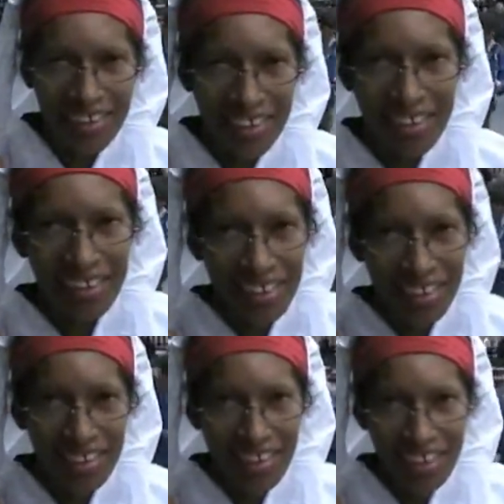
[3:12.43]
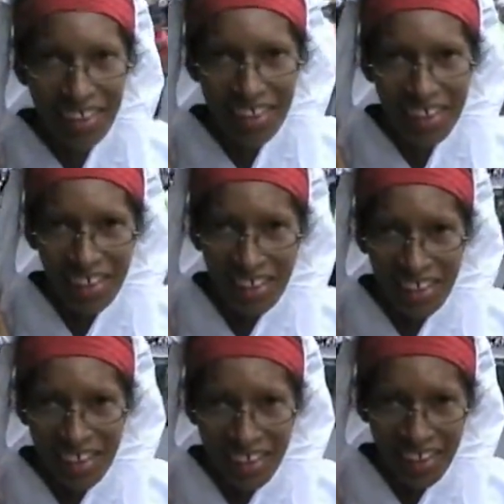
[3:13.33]
was the last 6 miles of your
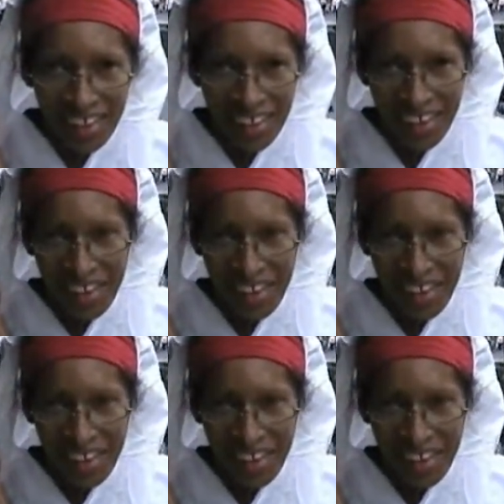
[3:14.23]
marathon?